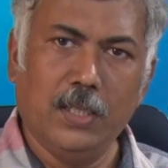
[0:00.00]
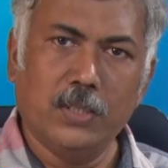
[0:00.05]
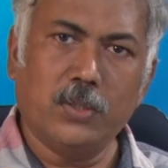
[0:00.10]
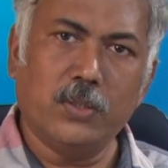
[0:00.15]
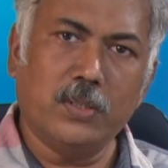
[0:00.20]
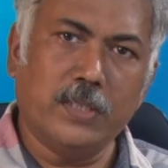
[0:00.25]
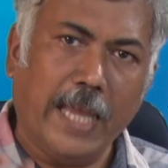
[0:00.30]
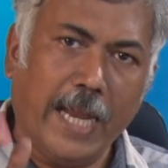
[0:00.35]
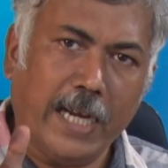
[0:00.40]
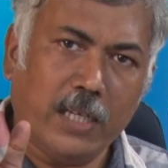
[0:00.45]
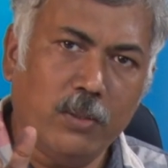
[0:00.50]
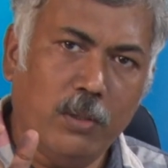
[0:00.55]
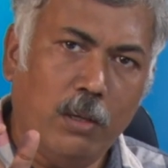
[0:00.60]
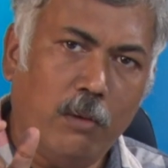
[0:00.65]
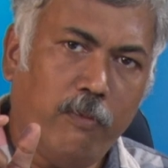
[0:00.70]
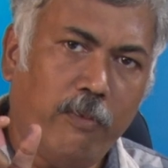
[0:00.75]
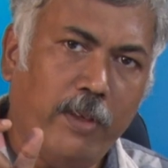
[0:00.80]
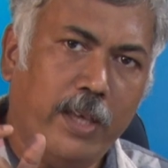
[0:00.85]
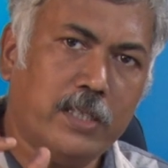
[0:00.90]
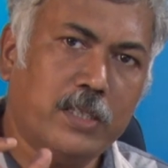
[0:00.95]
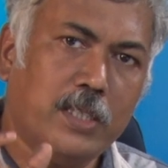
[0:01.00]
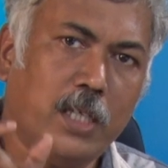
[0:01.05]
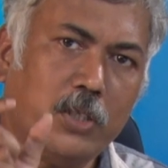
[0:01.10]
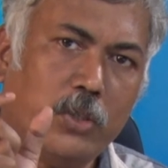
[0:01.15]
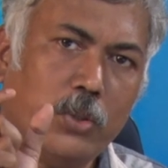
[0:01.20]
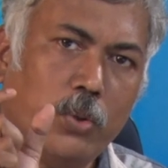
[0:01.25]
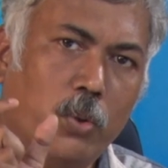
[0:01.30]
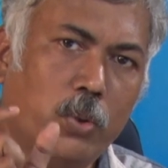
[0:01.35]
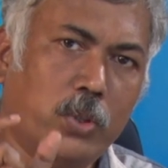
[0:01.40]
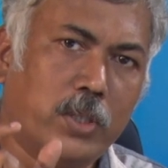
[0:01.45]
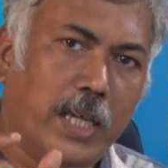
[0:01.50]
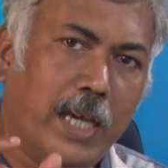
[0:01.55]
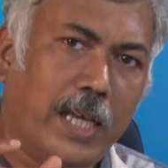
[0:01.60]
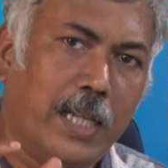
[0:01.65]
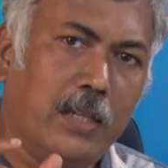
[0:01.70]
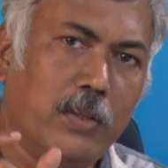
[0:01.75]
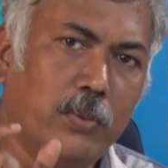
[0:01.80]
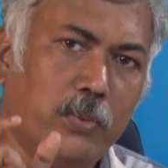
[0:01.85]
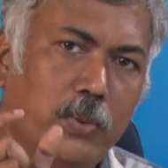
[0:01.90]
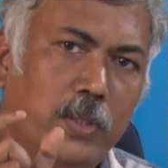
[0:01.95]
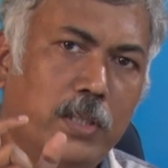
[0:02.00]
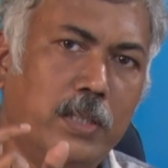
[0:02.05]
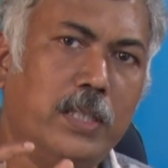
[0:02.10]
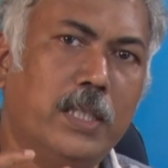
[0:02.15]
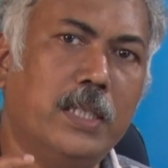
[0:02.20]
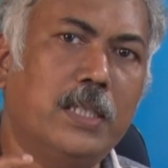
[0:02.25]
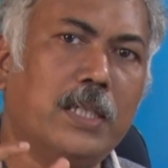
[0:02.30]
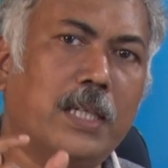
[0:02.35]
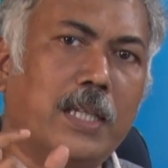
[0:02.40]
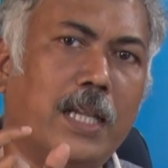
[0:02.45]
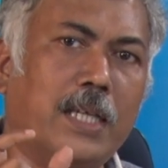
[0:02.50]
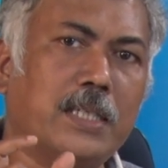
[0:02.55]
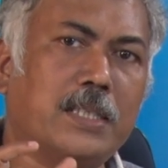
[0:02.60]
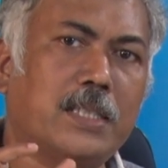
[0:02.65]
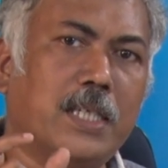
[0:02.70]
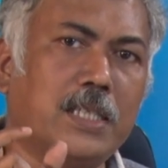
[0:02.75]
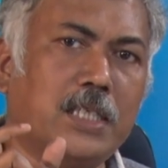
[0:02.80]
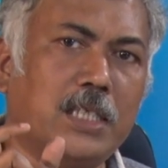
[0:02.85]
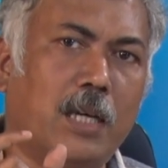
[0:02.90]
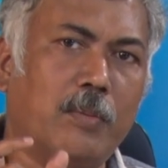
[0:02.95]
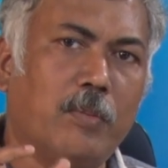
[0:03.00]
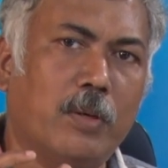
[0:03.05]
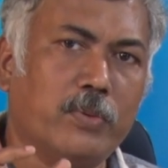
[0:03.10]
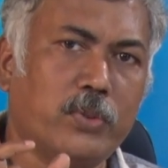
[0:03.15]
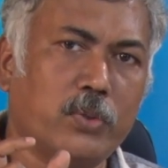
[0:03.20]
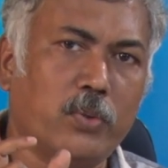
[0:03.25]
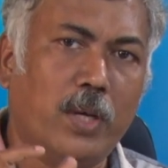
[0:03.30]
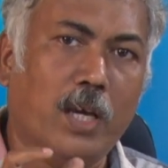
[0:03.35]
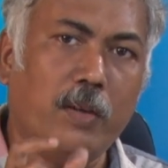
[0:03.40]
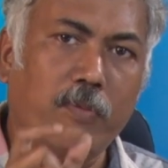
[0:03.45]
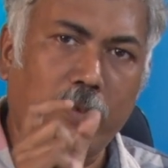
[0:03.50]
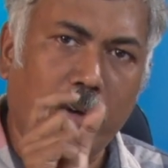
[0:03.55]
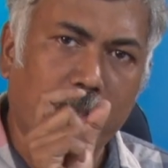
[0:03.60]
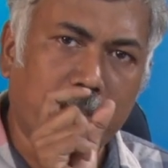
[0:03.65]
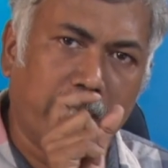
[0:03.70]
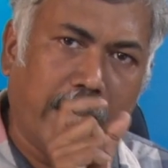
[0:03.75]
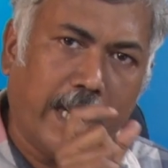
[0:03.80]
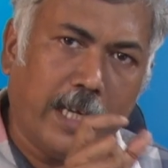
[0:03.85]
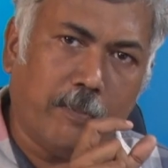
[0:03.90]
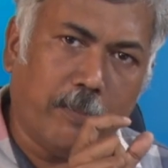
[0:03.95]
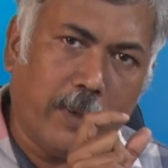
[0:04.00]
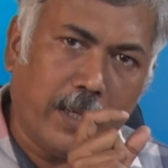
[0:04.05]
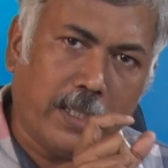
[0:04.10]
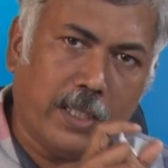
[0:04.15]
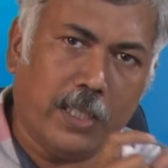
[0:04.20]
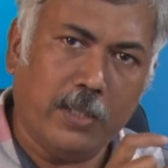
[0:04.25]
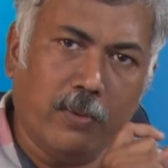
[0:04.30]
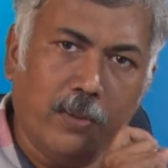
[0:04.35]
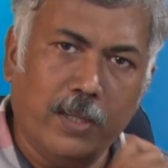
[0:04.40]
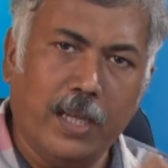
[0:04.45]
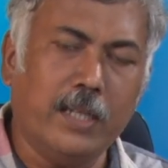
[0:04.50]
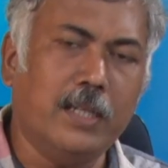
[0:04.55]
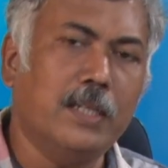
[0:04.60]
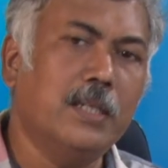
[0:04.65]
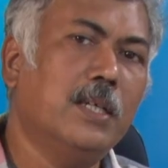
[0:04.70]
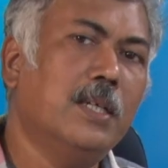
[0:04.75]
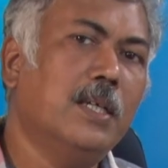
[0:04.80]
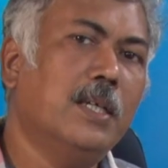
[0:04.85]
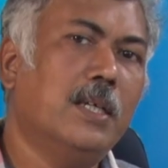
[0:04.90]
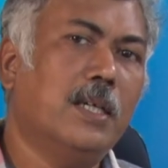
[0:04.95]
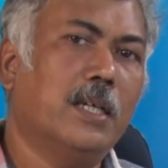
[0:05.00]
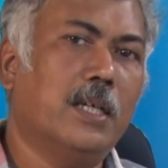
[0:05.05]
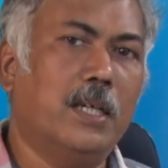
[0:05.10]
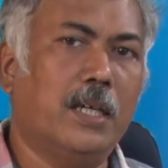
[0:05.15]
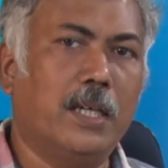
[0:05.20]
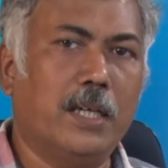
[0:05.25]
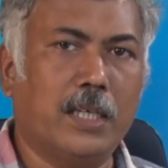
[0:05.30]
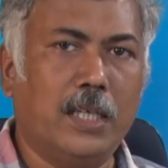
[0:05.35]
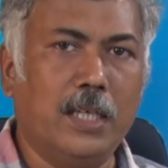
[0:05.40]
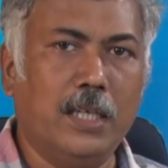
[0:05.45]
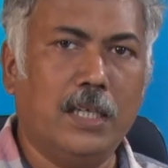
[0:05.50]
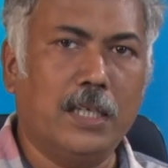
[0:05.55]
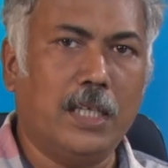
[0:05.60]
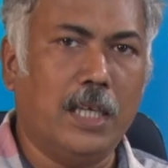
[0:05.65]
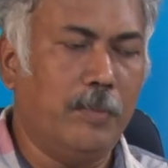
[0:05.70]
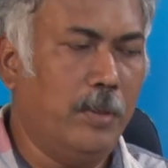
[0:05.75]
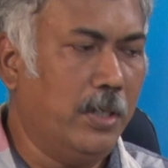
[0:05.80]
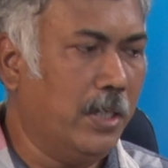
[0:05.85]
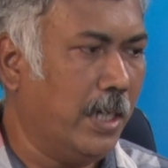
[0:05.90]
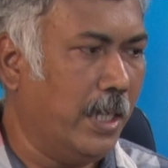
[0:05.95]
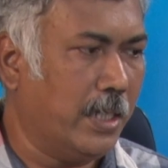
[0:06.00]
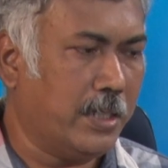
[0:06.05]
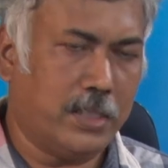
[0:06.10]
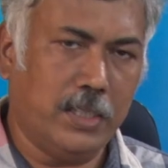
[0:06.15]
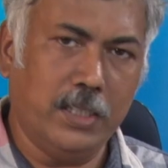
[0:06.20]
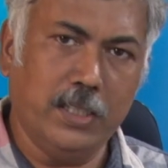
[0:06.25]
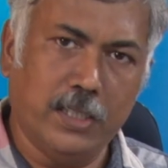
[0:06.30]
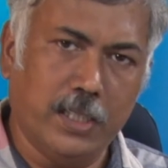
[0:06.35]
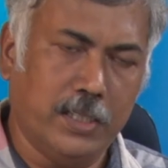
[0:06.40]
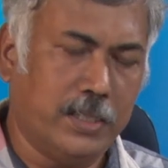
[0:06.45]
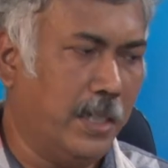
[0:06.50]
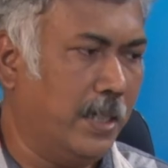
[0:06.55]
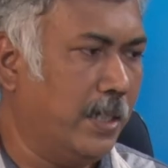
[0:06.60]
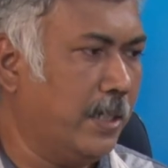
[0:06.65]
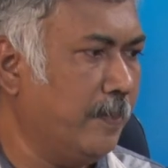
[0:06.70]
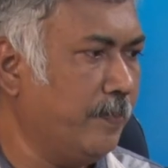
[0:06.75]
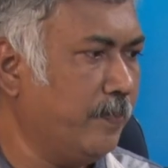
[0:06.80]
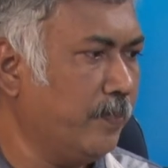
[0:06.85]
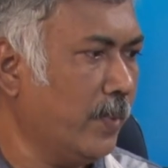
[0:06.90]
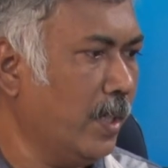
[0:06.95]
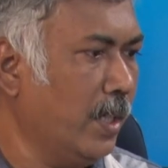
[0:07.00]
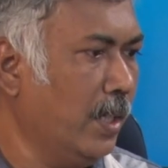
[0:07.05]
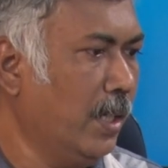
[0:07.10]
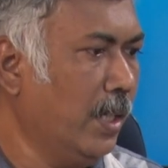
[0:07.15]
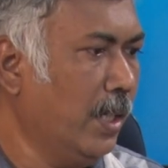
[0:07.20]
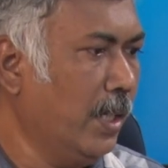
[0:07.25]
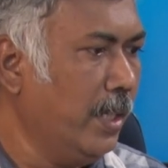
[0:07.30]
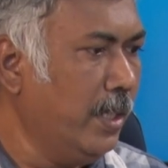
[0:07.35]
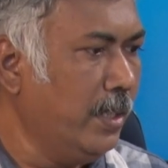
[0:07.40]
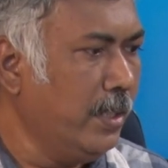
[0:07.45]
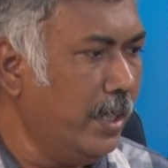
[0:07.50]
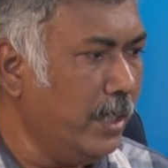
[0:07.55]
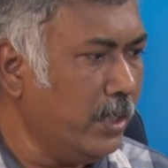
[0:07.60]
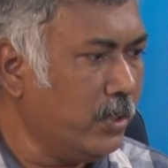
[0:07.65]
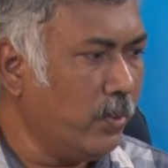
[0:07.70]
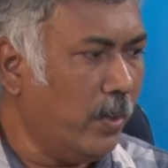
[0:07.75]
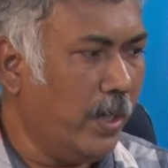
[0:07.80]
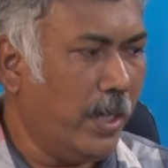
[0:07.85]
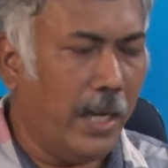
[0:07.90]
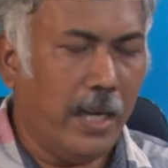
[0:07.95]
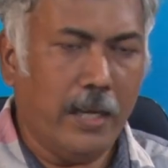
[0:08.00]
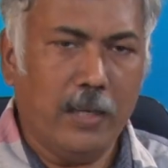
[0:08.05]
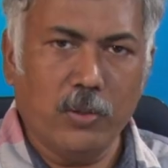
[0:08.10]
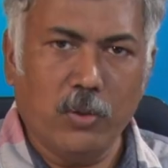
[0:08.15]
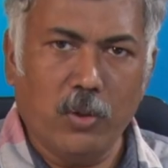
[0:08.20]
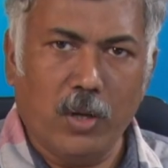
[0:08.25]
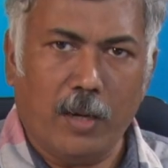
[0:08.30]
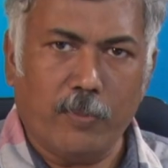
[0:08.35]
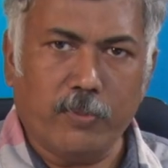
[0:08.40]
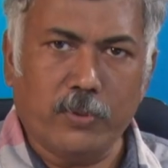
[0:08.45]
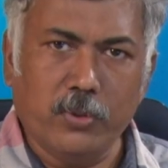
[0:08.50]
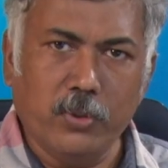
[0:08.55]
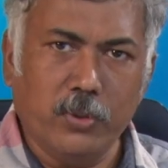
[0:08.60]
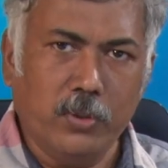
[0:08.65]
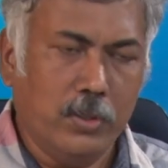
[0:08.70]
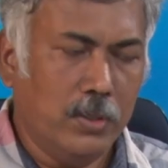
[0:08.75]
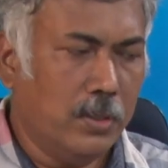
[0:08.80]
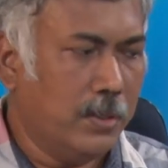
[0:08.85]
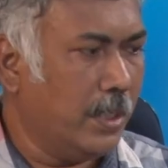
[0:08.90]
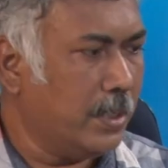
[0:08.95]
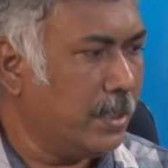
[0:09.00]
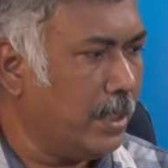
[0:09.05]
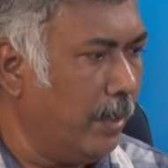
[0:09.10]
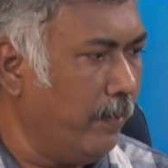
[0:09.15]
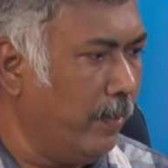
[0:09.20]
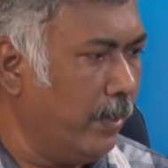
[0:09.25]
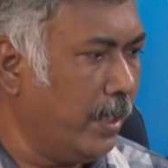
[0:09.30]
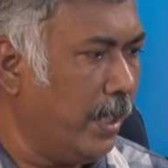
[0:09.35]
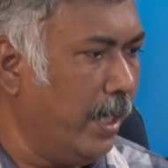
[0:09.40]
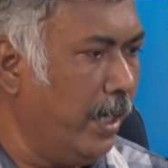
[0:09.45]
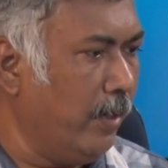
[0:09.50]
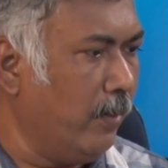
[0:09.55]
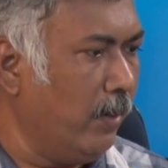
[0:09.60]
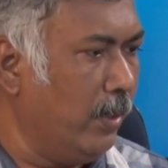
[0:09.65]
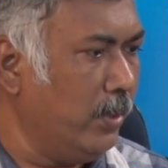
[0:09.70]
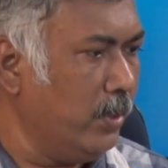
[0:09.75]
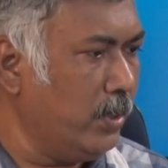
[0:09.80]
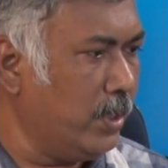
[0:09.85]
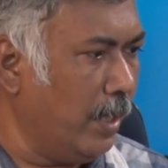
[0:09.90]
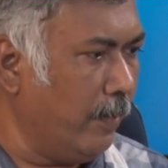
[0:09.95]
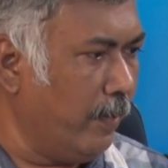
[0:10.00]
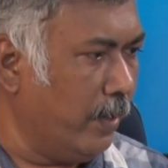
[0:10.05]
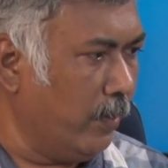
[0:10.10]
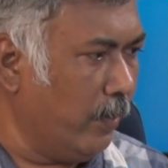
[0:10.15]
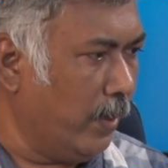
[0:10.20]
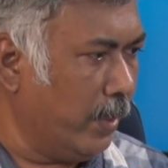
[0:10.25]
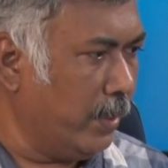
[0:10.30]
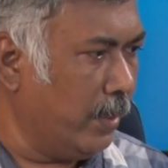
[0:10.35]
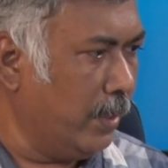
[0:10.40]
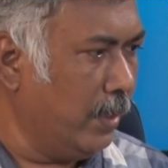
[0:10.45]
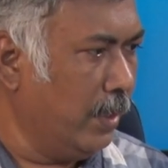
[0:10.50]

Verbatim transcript: So, that will fetch the total within cluster sum of square for that particular k uh, in clustering result. In this way I will go up to the 7 k equal to 7 1.